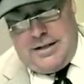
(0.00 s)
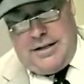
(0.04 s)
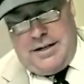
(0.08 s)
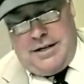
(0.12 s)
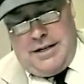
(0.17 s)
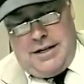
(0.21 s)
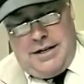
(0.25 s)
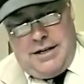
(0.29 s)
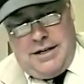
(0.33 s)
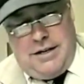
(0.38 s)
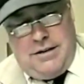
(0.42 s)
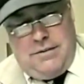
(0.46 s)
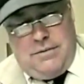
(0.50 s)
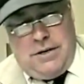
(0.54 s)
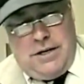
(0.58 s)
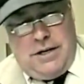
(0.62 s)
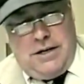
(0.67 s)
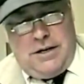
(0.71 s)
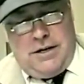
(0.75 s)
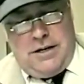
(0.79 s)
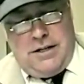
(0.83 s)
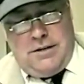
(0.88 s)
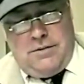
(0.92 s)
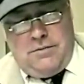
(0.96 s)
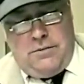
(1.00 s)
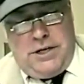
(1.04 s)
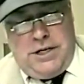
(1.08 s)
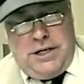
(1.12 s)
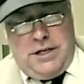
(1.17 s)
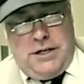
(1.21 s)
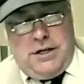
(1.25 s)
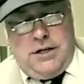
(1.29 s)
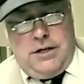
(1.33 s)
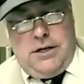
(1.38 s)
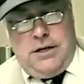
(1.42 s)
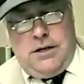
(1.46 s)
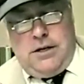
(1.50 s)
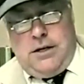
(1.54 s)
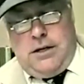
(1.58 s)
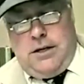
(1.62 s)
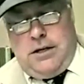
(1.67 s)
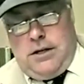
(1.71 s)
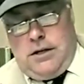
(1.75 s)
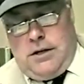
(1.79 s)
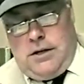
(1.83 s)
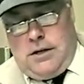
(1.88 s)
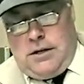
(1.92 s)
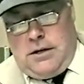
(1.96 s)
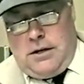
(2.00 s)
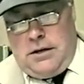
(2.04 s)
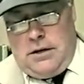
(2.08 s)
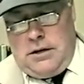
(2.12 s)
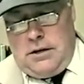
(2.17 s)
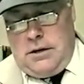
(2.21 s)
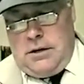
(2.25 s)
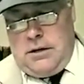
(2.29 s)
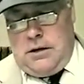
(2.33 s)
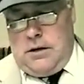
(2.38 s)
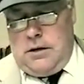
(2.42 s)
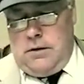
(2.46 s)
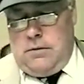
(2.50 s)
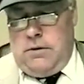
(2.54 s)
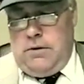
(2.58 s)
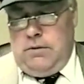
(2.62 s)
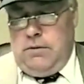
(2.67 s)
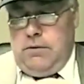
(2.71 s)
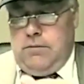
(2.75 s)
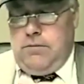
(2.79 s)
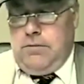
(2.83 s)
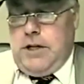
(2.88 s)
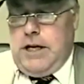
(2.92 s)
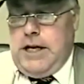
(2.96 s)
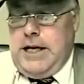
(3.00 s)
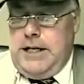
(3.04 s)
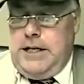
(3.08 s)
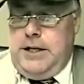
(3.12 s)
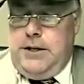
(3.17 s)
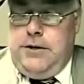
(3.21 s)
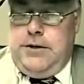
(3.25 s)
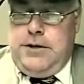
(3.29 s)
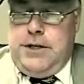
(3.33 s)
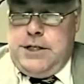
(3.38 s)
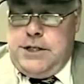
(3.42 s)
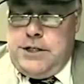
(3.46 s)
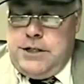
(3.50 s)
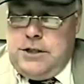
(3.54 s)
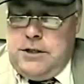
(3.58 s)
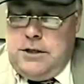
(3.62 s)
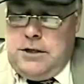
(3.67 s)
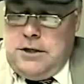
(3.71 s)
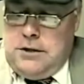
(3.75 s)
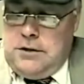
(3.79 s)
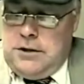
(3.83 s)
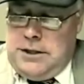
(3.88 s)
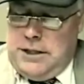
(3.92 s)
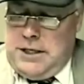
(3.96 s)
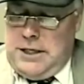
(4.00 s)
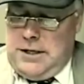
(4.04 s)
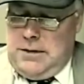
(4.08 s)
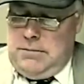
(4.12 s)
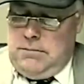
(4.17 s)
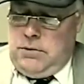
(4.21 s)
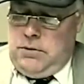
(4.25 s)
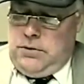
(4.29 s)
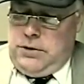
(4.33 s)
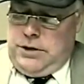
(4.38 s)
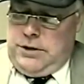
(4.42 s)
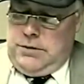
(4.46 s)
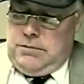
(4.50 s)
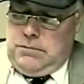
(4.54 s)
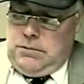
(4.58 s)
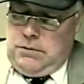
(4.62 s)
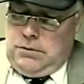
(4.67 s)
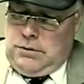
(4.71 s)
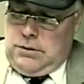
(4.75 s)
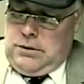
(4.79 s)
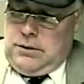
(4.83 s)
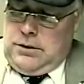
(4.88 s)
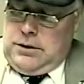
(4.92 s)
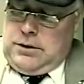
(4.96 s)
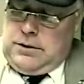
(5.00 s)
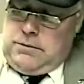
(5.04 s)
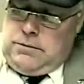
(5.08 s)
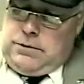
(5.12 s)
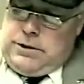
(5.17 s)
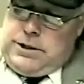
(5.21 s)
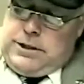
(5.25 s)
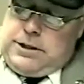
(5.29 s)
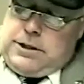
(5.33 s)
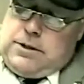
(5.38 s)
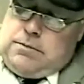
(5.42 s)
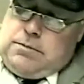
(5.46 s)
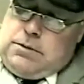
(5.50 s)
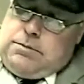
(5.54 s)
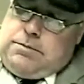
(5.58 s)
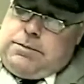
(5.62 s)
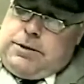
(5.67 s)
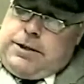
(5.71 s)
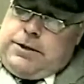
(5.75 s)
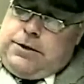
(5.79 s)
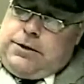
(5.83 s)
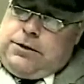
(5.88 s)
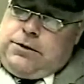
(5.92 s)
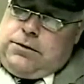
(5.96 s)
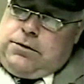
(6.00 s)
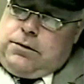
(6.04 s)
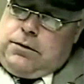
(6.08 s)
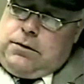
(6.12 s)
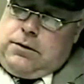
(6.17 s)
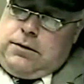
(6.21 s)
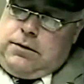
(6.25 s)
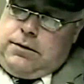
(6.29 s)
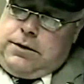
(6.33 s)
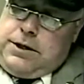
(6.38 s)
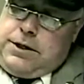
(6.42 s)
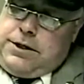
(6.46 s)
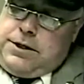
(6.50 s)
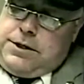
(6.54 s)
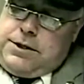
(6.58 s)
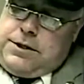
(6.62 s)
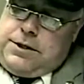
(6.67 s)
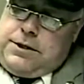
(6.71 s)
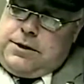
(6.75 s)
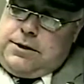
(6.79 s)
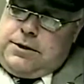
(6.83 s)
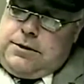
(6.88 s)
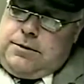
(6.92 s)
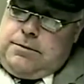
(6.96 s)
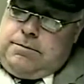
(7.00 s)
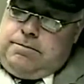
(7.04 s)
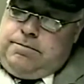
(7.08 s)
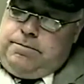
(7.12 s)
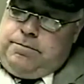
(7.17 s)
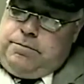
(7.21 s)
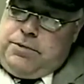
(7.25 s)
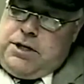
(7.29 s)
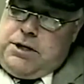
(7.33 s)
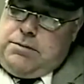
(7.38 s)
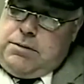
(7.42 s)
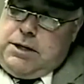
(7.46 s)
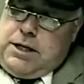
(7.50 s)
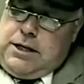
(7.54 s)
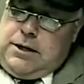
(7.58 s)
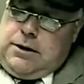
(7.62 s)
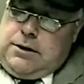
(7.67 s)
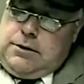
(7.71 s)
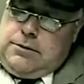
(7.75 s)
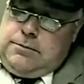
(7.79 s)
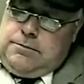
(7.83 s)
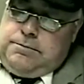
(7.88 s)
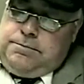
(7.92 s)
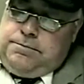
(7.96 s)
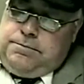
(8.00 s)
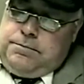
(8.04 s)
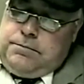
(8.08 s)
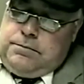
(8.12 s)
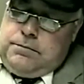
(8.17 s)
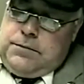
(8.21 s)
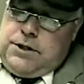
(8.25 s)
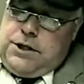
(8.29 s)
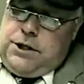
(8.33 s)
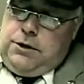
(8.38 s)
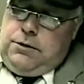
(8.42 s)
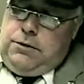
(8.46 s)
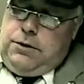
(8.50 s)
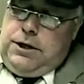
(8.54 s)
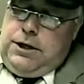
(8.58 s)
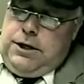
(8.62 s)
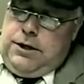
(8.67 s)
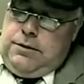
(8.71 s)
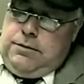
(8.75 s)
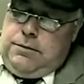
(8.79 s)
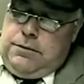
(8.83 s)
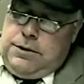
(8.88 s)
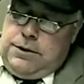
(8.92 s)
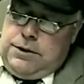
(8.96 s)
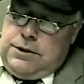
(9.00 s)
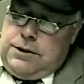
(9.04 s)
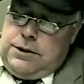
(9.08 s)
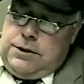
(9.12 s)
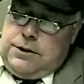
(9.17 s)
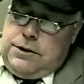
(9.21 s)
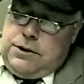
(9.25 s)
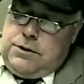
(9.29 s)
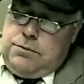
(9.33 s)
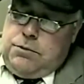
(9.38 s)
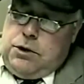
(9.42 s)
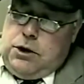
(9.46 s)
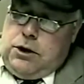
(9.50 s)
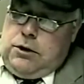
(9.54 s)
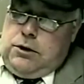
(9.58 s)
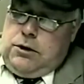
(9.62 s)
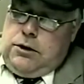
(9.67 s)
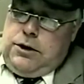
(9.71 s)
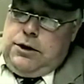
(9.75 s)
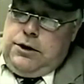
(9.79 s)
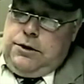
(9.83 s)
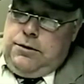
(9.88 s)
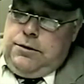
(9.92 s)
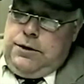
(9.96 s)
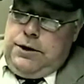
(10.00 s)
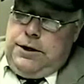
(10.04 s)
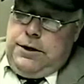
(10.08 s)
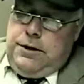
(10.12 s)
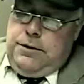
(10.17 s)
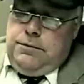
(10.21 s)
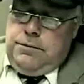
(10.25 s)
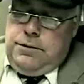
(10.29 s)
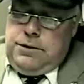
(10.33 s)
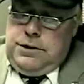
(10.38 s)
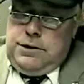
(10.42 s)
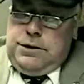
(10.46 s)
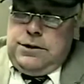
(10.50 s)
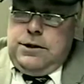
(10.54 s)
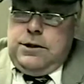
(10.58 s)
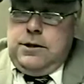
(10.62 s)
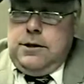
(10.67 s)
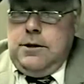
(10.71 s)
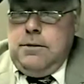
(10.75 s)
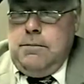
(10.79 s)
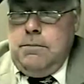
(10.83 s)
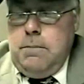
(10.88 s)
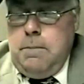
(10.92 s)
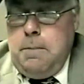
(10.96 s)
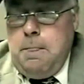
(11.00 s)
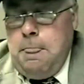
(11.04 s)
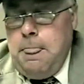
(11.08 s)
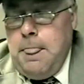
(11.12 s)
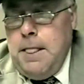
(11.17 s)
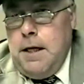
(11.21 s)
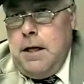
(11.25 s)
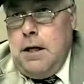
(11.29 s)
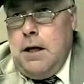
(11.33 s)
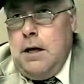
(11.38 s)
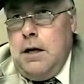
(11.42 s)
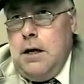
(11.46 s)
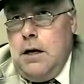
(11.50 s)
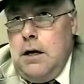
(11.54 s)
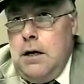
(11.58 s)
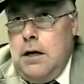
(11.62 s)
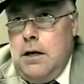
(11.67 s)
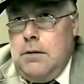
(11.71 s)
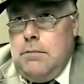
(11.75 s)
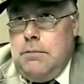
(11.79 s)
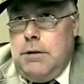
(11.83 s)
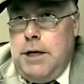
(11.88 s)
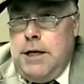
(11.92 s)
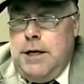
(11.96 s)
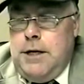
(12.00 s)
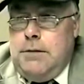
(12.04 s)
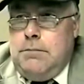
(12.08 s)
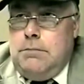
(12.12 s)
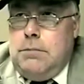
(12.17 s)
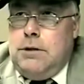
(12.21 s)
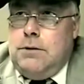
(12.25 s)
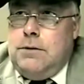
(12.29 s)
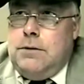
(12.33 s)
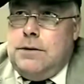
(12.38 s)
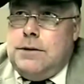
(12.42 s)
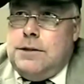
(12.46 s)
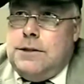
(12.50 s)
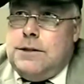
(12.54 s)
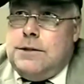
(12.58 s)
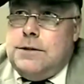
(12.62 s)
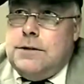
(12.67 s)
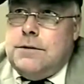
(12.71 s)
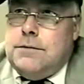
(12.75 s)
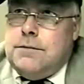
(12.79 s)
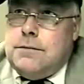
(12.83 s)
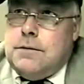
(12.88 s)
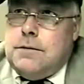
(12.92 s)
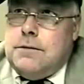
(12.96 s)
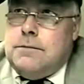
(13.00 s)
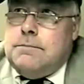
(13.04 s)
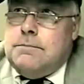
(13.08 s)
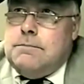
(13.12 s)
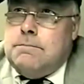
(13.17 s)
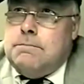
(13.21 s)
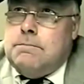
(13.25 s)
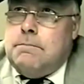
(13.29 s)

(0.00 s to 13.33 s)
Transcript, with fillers: yeah, well, we uh, we were flying interdiction along the Cambodian border, and we come up on the door of these uh, B model Huey. It was a smaller Huey, and it was uh, painted blue and silver.